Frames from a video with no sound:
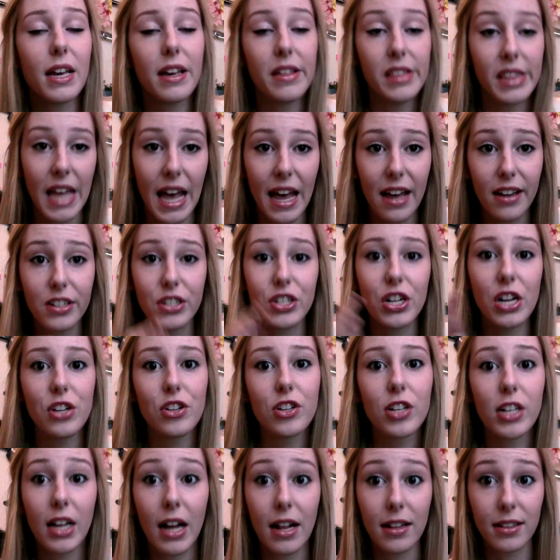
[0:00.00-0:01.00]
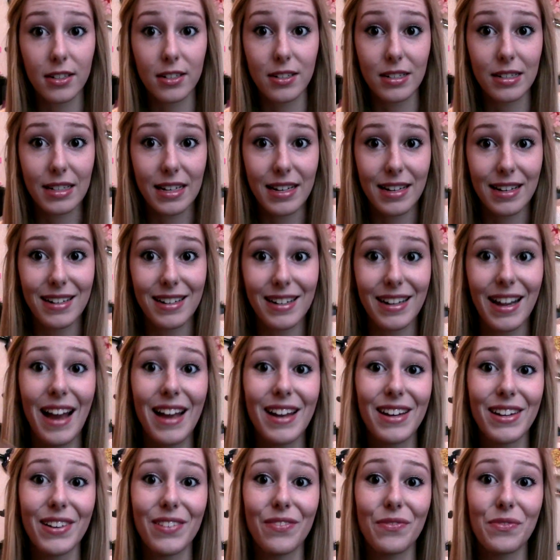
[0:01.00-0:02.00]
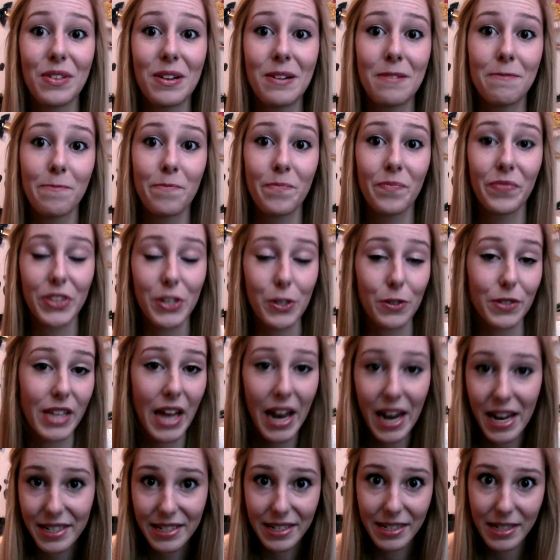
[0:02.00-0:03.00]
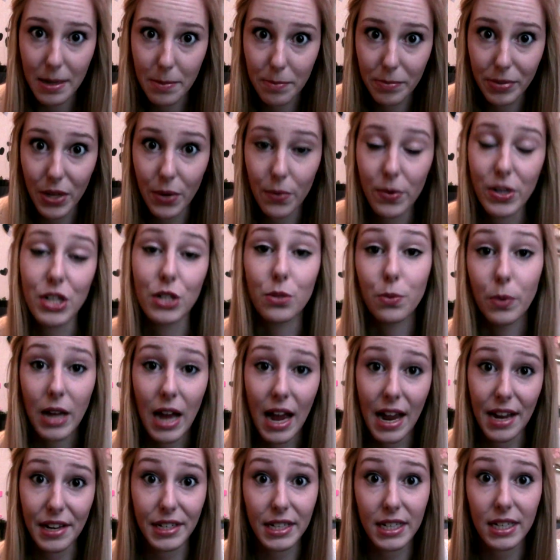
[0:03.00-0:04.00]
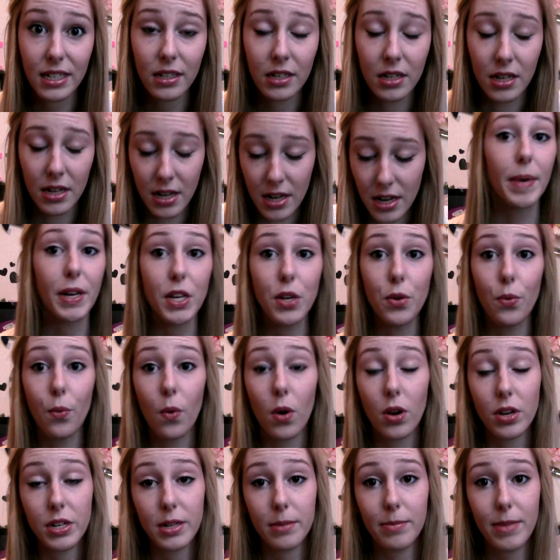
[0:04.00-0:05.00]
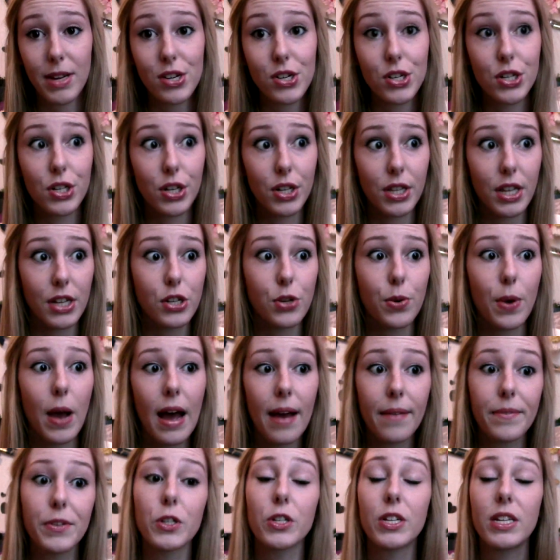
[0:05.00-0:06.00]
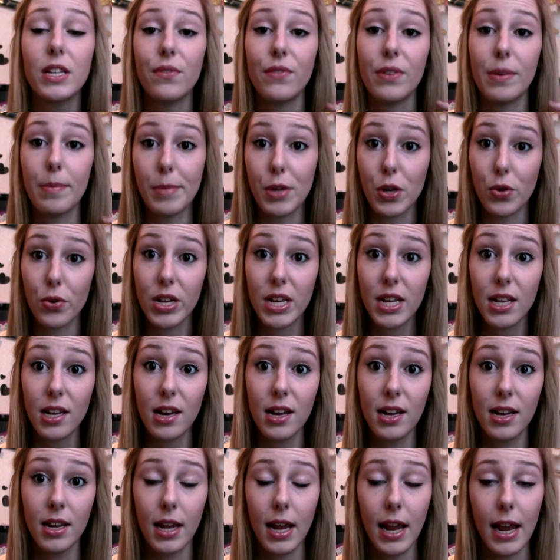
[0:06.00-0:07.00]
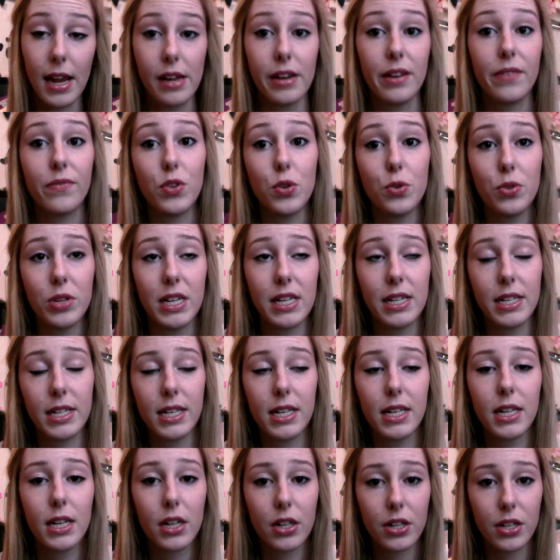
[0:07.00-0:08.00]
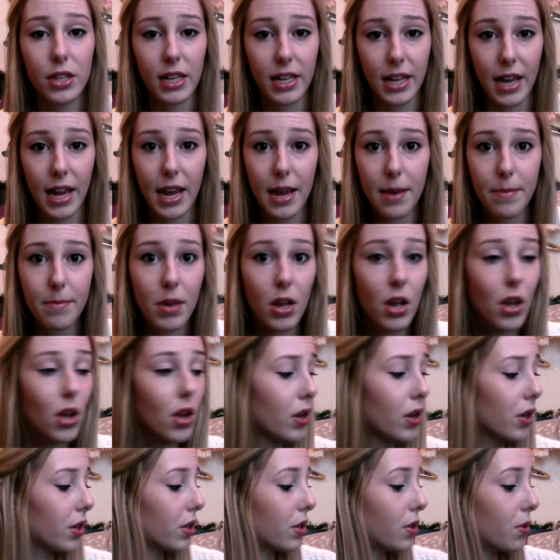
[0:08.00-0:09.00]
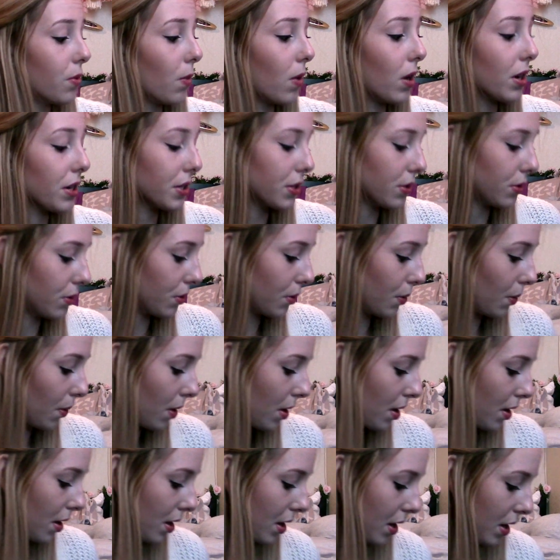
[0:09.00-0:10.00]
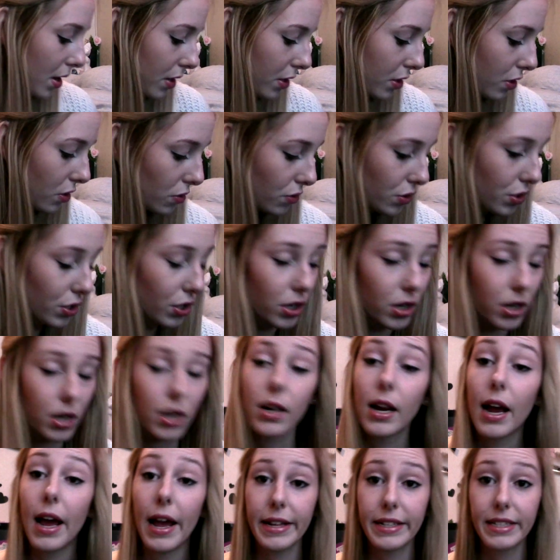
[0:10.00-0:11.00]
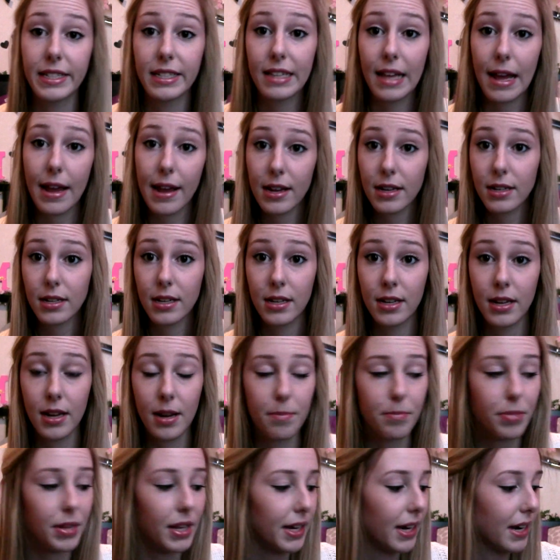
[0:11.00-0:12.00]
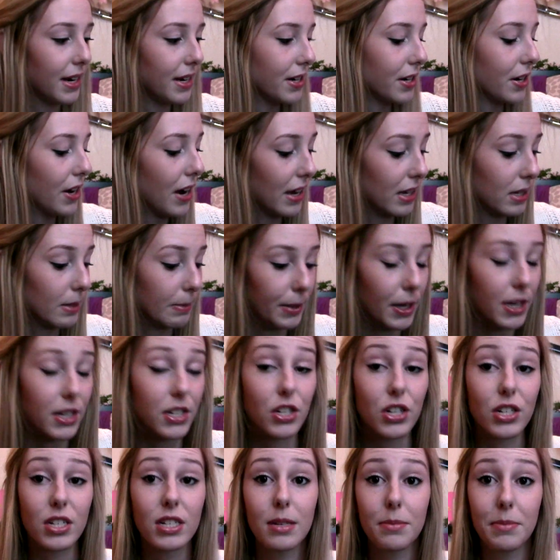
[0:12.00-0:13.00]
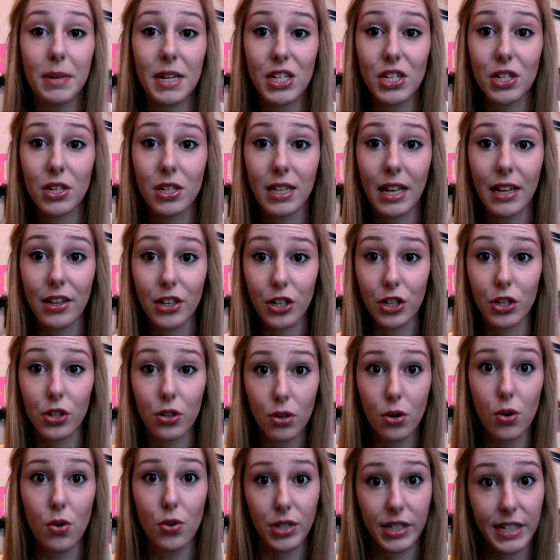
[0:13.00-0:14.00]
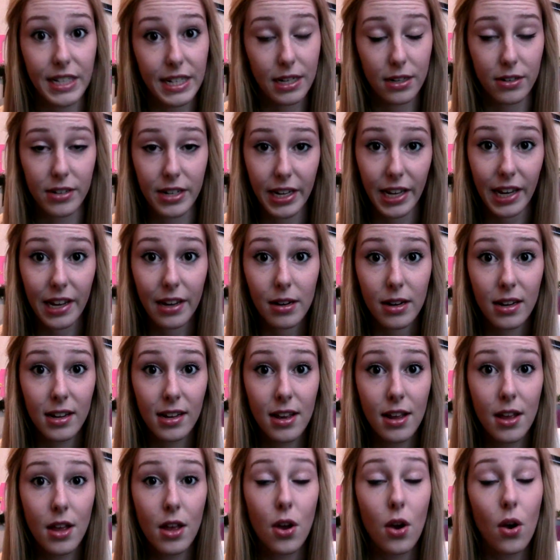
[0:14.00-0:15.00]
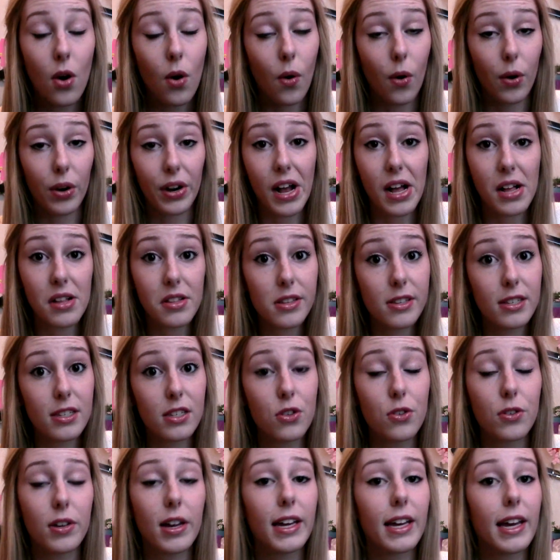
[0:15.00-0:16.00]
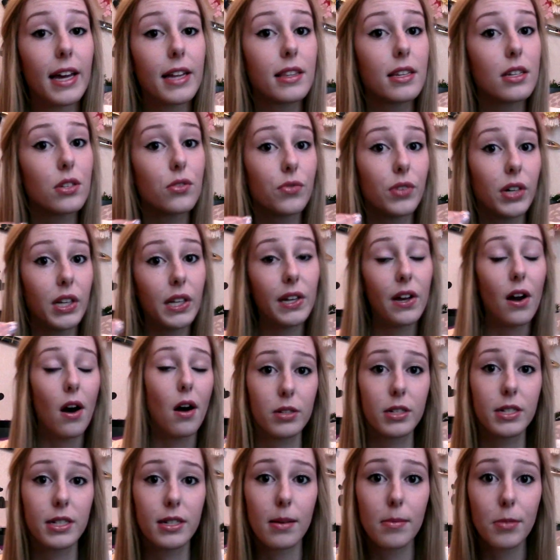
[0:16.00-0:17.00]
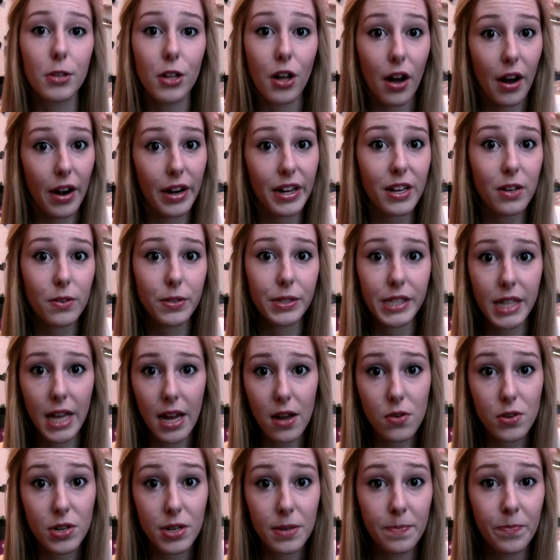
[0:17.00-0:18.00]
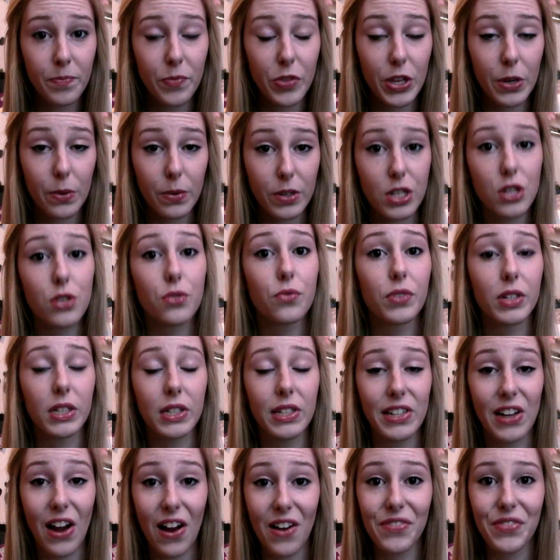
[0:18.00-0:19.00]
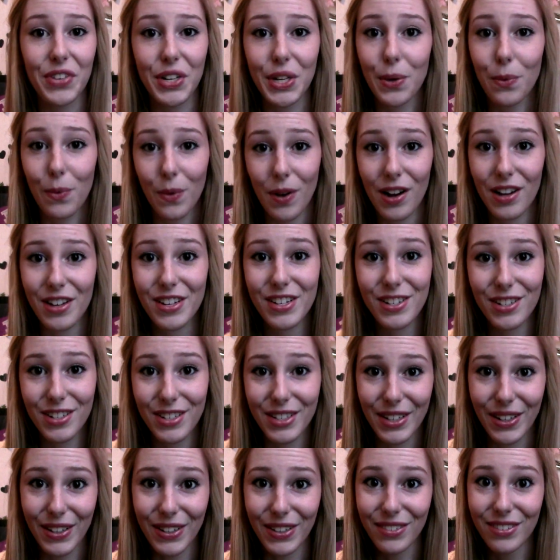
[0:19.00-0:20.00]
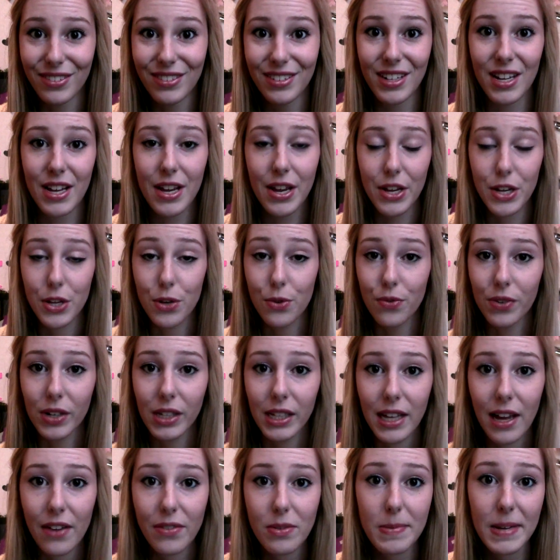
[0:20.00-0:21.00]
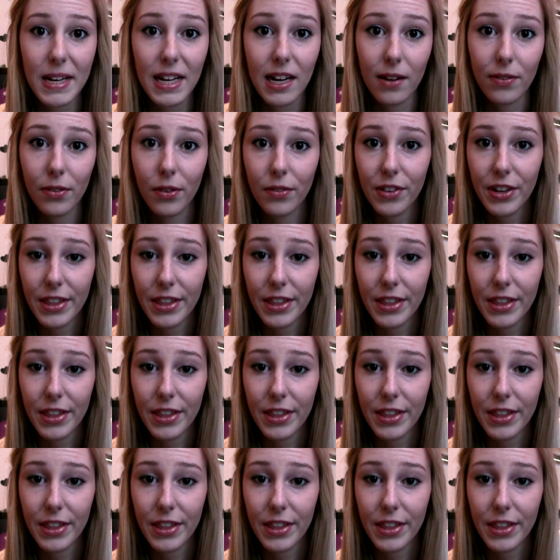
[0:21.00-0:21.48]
in that, change the colors, and kind of use that as a template, which is what I did. You want to make sure that you have your TV muted, and if you need to hear the game, you want to use your headset and plug it into your Xbox just to make sure that you're only hearing it. Or else you could get this really off double audio sound, which is really not fun to watch. So you really have to be careful for